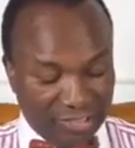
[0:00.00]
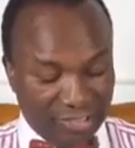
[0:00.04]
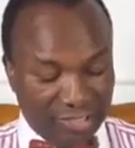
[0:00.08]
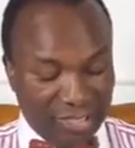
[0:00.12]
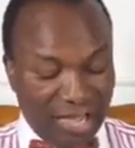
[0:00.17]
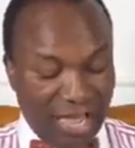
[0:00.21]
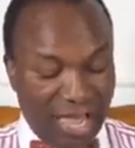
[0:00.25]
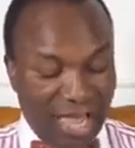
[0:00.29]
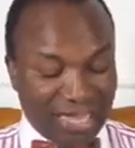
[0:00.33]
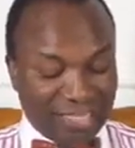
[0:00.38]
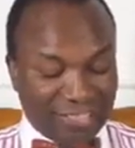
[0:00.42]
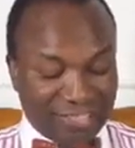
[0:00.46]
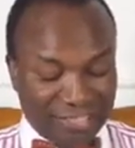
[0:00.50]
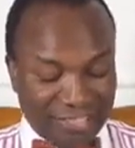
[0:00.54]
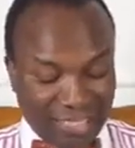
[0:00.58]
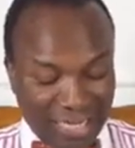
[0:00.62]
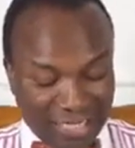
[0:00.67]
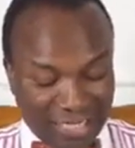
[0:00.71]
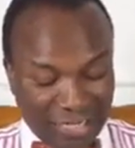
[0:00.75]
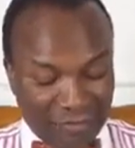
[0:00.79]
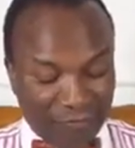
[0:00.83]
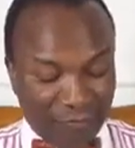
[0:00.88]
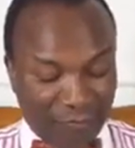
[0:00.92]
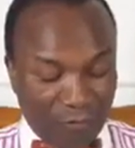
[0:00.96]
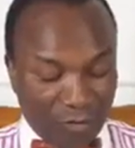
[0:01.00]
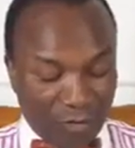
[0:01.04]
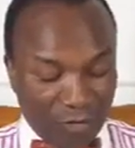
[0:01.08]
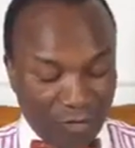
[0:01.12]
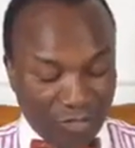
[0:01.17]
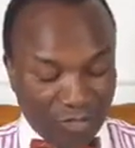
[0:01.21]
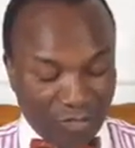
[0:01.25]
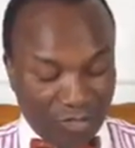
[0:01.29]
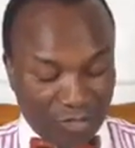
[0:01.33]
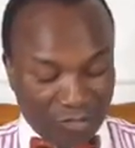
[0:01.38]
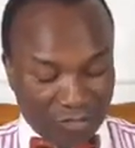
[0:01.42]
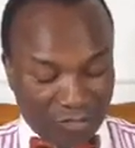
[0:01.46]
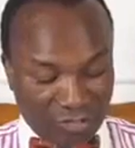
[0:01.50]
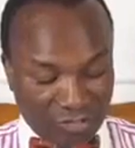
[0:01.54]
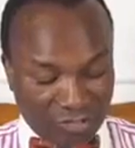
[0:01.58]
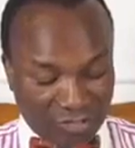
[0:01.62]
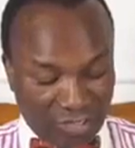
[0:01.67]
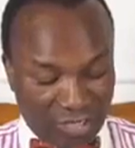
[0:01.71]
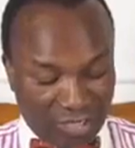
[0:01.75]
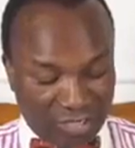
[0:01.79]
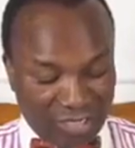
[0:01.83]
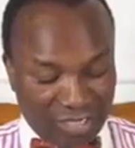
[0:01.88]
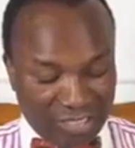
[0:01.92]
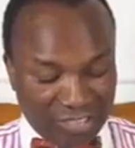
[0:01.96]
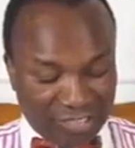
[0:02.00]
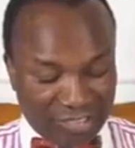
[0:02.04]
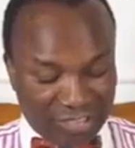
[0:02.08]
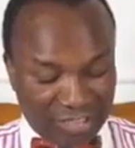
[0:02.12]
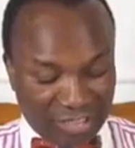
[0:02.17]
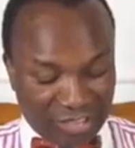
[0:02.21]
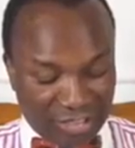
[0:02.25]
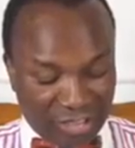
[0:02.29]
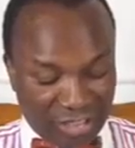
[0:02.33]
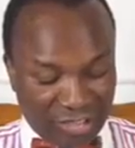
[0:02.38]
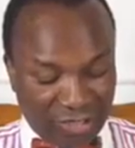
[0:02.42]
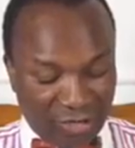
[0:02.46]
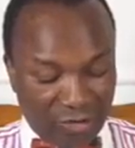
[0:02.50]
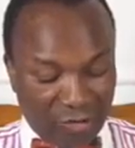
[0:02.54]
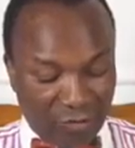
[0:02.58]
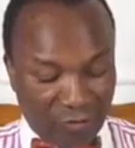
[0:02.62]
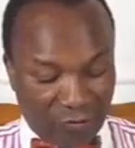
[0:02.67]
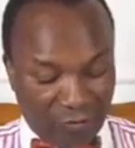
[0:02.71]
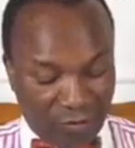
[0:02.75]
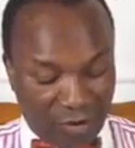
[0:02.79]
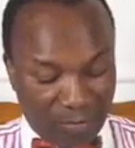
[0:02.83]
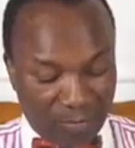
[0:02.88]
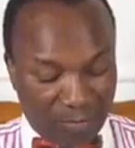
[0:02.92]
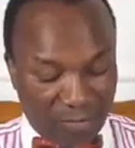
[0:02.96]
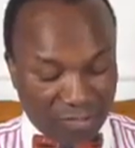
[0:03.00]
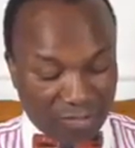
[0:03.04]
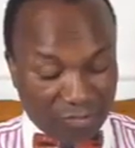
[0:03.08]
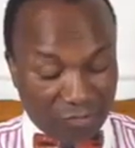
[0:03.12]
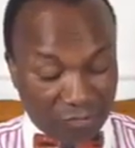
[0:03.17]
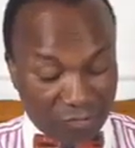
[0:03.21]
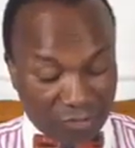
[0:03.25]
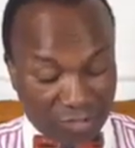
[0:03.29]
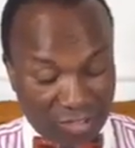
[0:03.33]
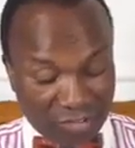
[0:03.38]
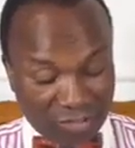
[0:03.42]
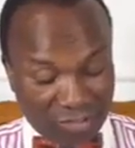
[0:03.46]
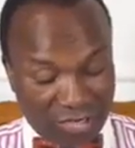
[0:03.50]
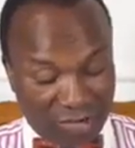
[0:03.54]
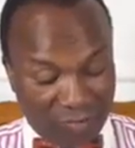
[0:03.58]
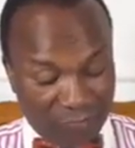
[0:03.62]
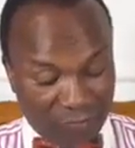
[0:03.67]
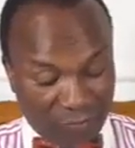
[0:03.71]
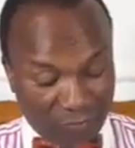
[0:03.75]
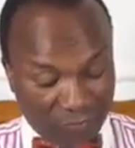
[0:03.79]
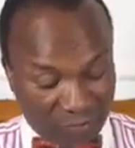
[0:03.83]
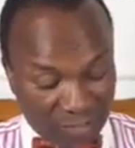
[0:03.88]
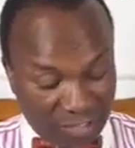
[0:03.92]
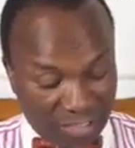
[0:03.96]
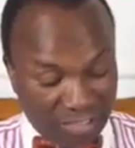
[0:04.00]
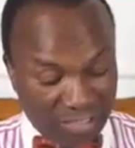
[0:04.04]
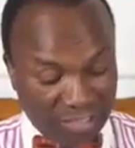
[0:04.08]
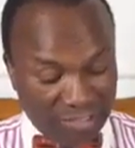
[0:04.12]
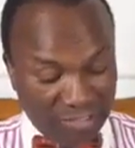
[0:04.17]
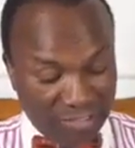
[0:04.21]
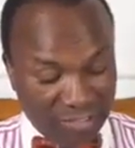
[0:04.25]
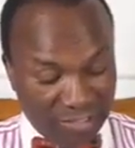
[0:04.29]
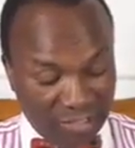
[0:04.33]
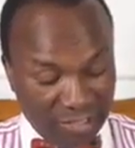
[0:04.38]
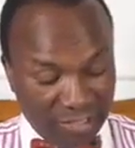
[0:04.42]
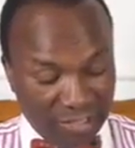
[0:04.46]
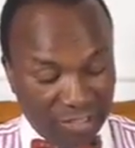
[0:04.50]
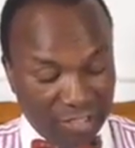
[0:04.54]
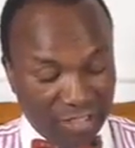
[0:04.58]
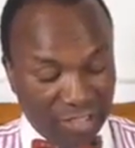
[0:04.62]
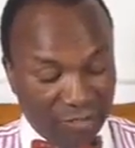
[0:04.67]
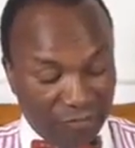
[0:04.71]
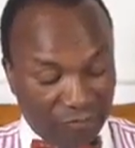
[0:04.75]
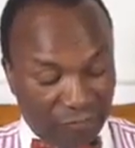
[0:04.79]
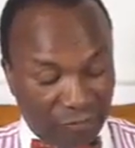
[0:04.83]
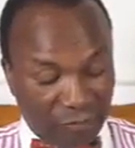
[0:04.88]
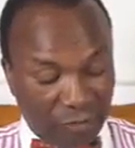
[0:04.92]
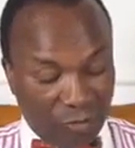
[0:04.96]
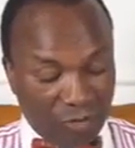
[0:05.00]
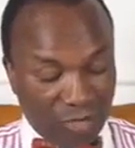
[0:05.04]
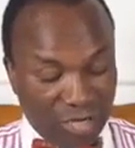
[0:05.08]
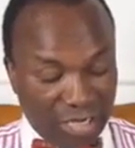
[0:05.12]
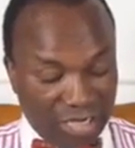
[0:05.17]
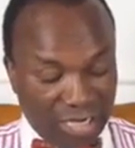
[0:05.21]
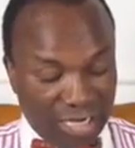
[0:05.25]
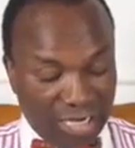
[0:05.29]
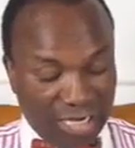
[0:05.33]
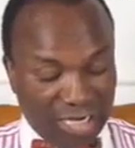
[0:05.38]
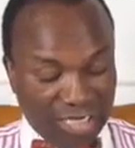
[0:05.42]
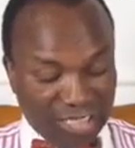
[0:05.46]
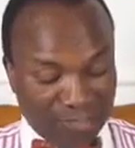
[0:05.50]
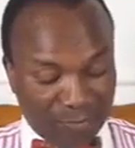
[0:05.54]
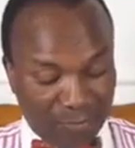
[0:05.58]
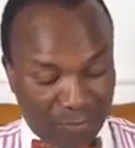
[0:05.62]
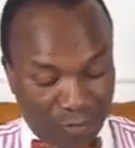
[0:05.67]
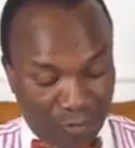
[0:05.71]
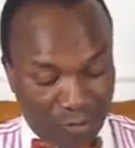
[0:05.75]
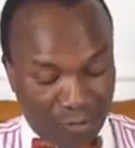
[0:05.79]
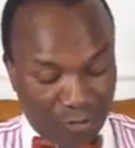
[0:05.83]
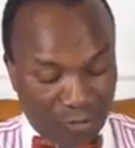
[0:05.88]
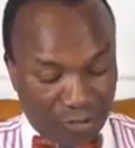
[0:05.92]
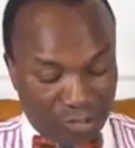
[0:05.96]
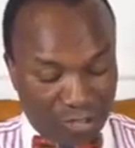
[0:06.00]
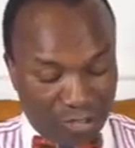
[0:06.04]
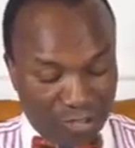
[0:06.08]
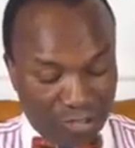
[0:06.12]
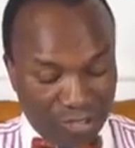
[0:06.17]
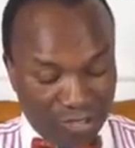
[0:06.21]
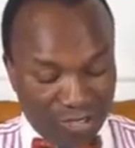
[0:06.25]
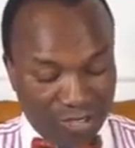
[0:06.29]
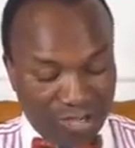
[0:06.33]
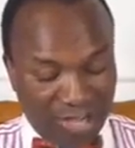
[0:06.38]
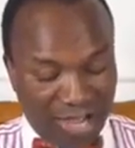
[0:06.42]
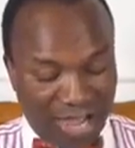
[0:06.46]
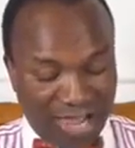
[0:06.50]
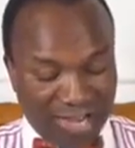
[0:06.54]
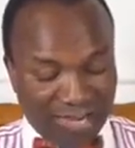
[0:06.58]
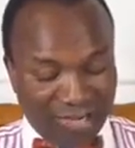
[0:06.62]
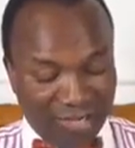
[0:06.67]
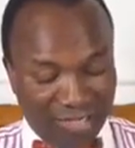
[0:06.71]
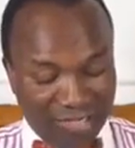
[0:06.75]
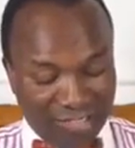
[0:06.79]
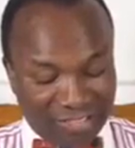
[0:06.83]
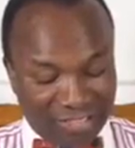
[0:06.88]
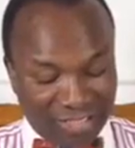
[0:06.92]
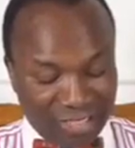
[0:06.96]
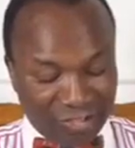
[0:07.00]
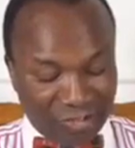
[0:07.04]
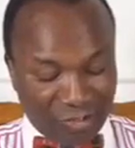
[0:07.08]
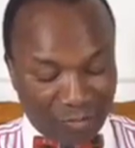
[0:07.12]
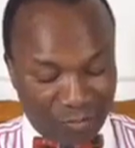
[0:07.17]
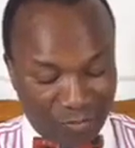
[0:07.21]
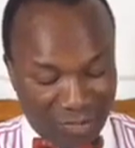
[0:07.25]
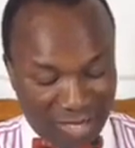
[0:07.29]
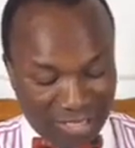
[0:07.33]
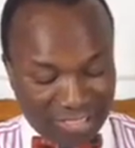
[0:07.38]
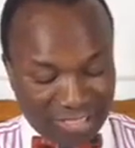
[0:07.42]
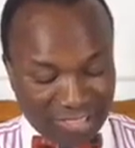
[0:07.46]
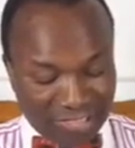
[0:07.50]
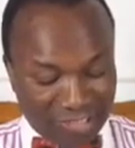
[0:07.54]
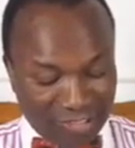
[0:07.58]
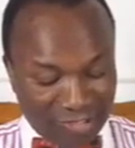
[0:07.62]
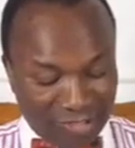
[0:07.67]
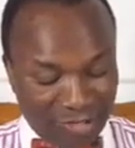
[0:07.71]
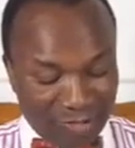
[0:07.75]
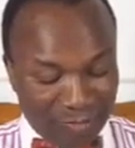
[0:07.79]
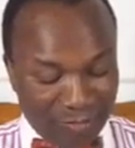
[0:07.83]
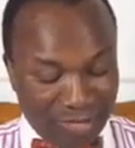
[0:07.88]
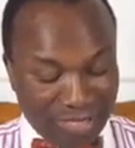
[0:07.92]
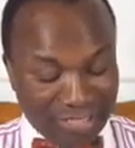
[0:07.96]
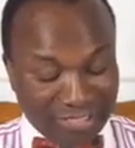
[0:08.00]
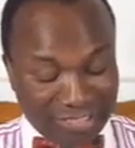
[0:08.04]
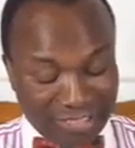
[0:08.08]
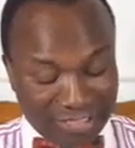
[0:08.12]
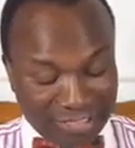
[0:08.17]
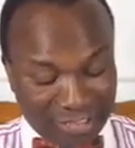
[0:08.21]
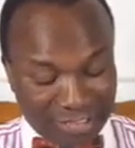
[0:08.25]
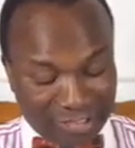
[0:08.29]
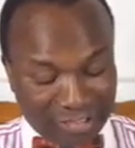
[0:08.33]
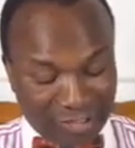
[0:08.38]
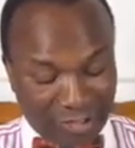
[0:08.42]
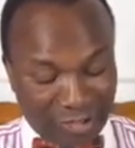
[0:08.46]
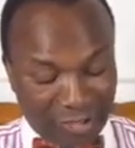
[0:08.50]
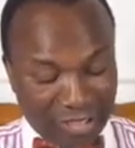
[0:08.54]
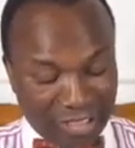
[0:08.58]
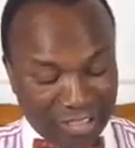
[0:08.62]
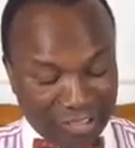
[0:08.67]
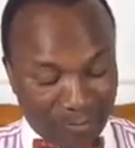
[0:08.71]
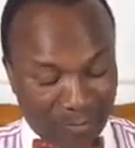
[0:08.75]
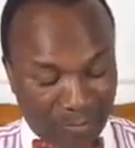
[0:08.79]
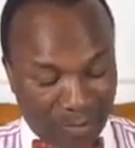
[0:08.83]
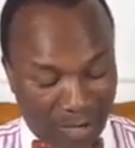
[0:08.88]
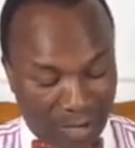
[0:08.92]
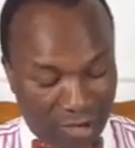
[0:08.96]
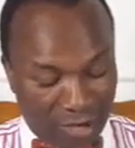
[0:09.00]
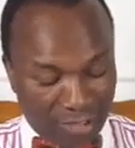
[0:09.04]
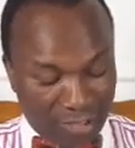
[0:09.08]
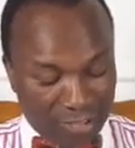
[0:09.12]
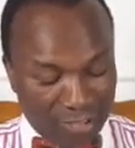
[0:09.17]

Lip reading: I started following Dr. Sandey's teaching on November 2015 through reading his book and listening to messages on his blog.